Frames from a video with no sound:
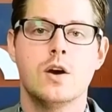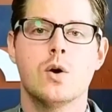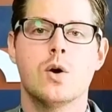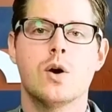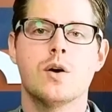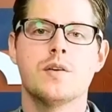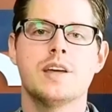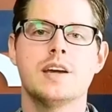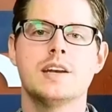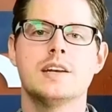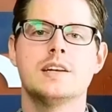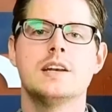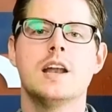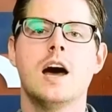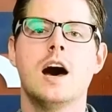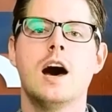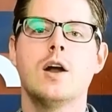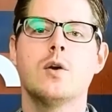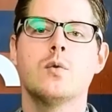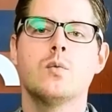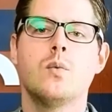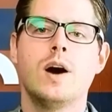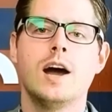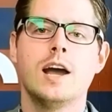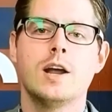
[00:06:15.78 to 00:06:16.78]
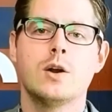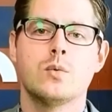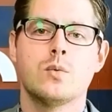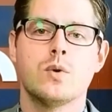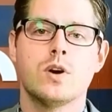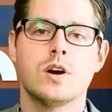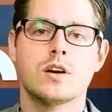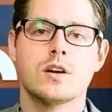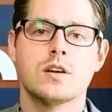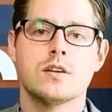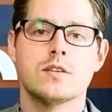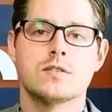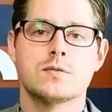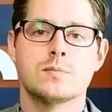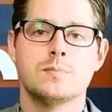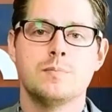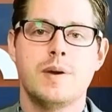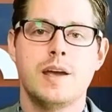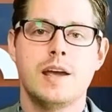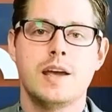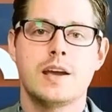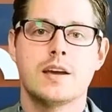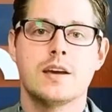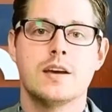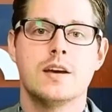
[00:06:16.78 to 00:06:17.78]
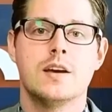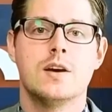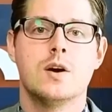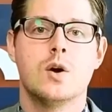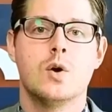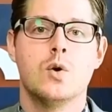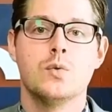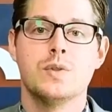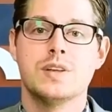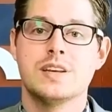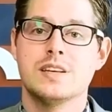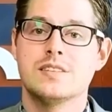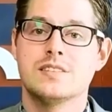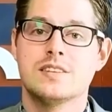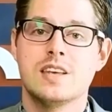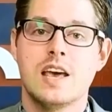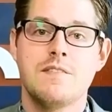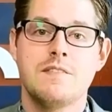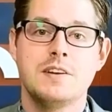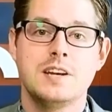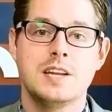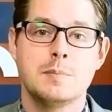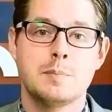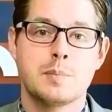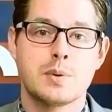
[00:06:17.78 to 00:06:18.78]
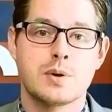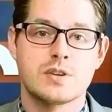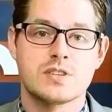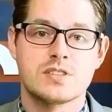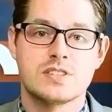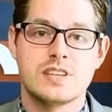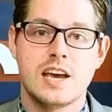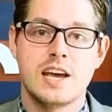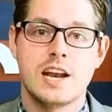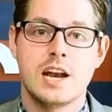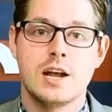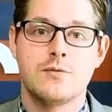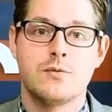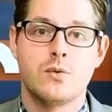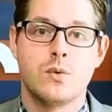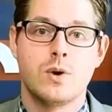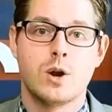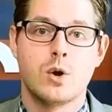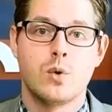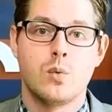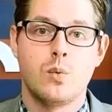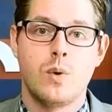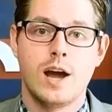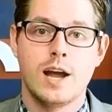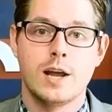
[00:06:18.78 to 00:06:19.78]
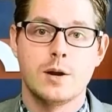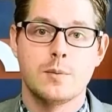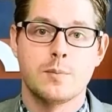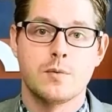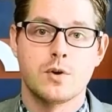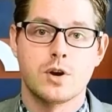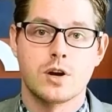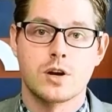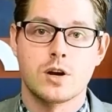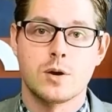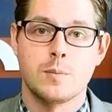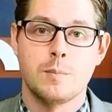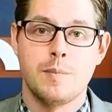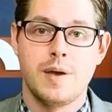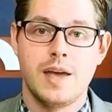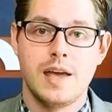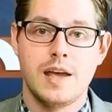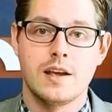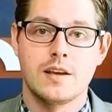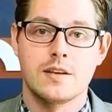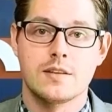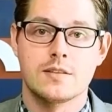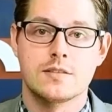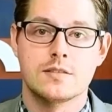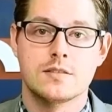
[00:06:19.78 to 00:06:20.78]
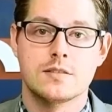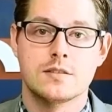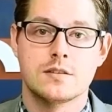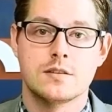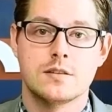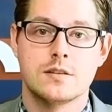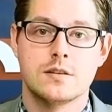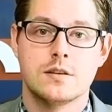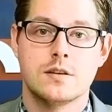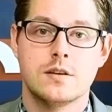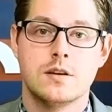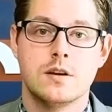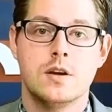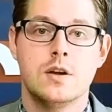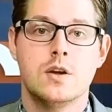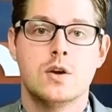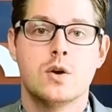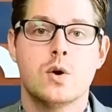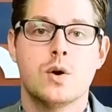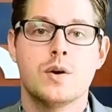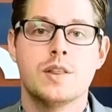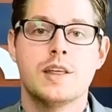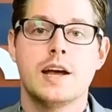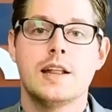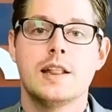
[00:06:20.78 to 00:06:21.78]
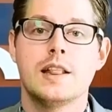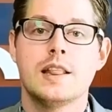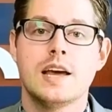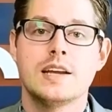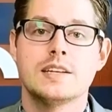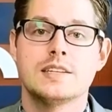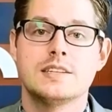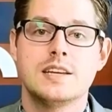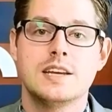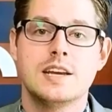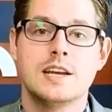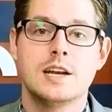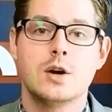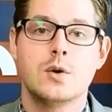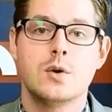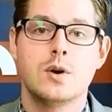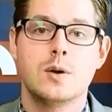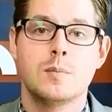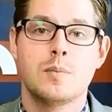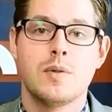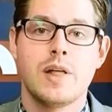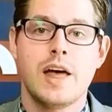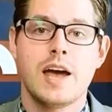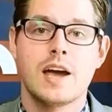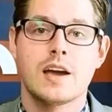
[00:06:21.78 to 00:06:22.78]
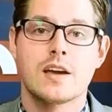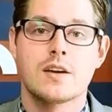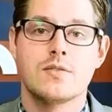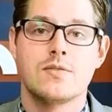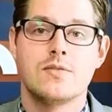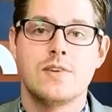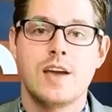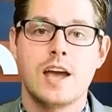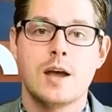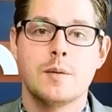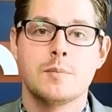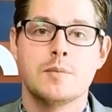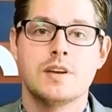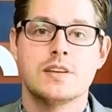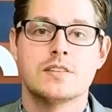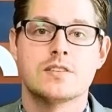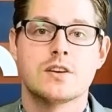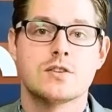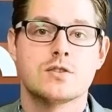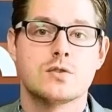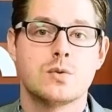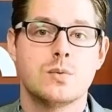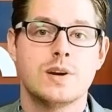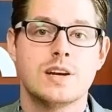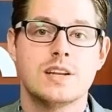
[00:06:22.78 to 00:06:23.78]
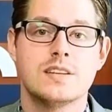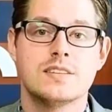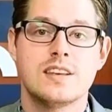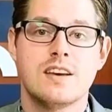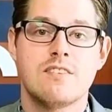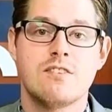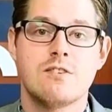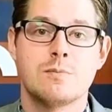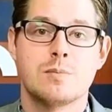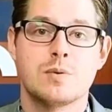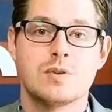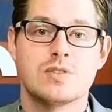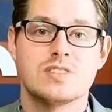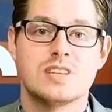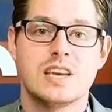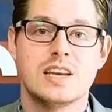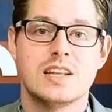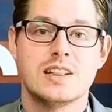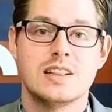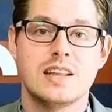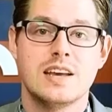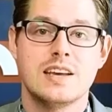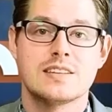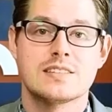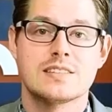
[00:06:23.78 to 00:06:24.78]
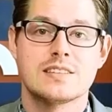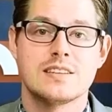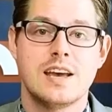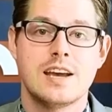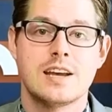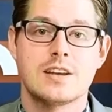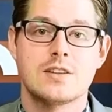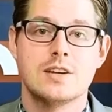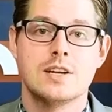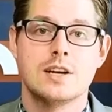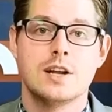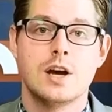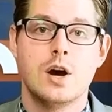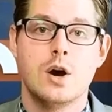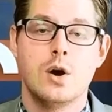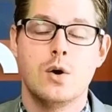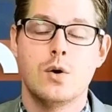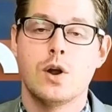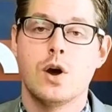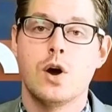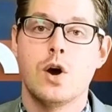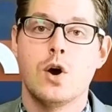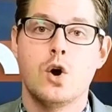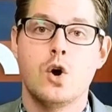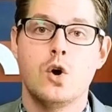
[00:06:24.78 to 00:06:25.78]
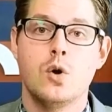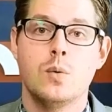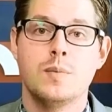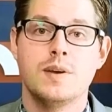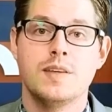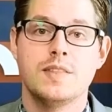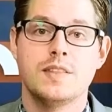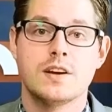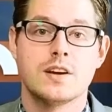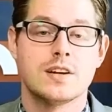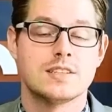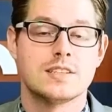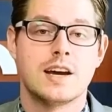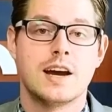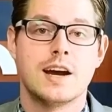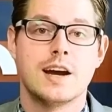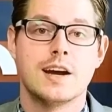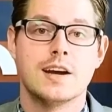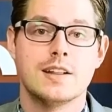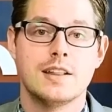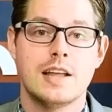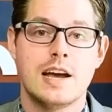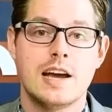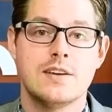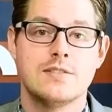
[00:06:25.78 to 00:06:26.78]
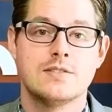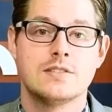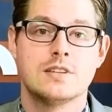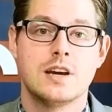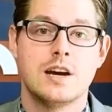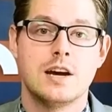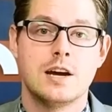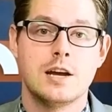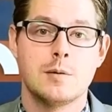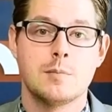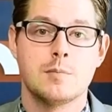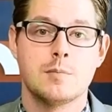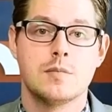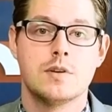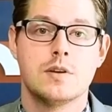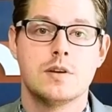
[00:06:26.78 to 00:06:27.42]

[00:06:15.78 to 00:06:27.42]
or that non-white workers make only 70% of what a white worker makes, or that Latino and black families are 27% less likely to own a home in their entire lifetime.